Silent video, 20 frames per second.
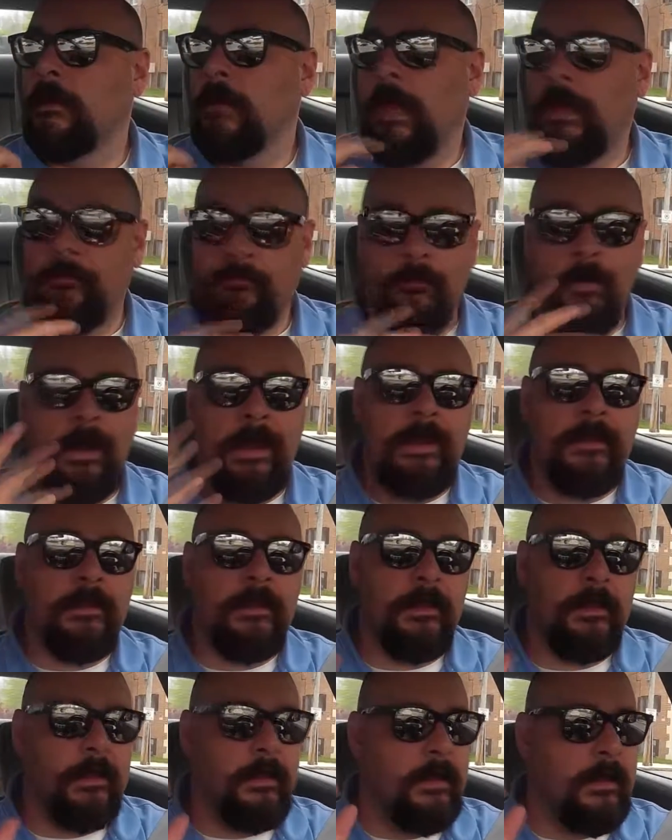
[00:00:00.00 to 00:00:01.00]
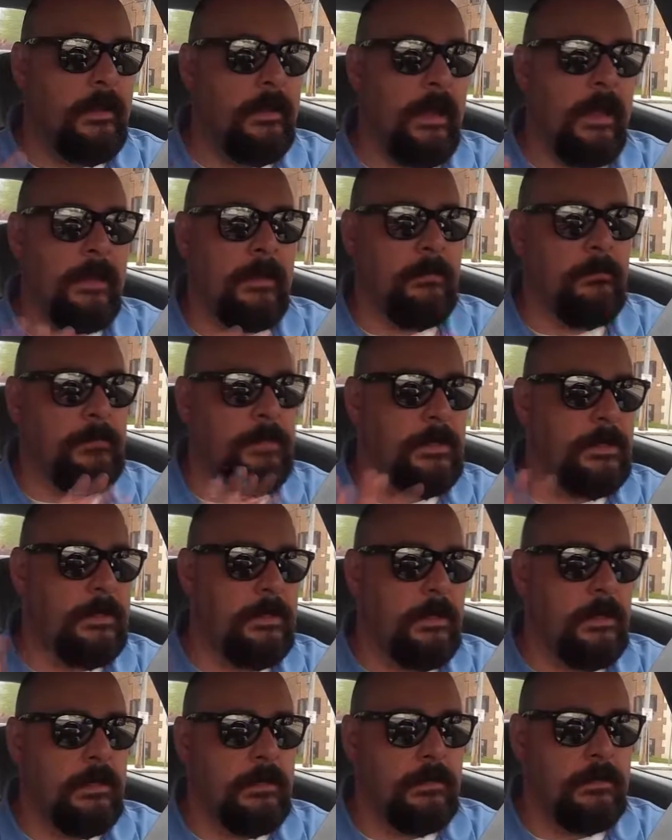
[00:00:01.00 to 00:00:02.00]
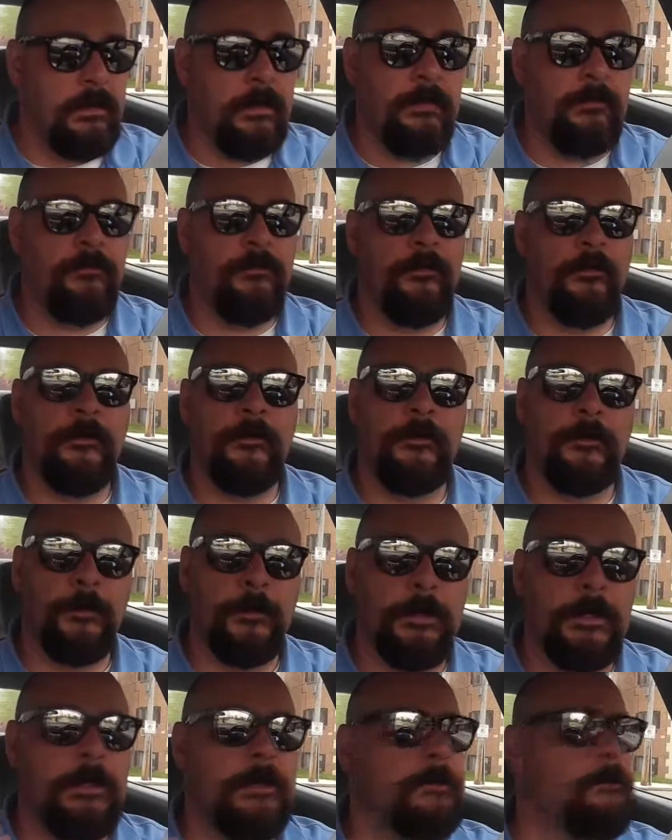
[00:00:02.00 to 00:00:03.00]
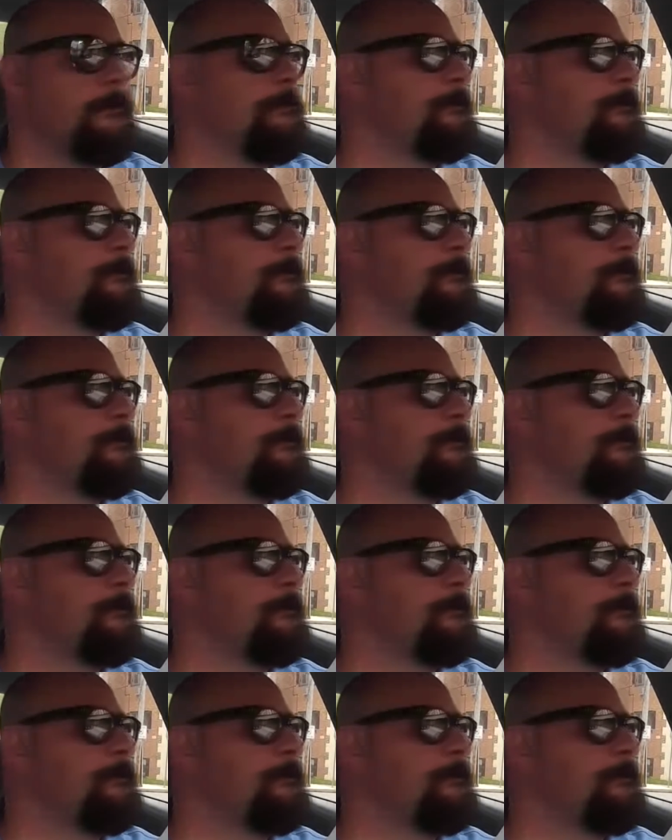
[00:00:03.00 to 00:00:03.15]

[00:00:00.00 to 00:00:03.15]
and raked, and that could be done for this week.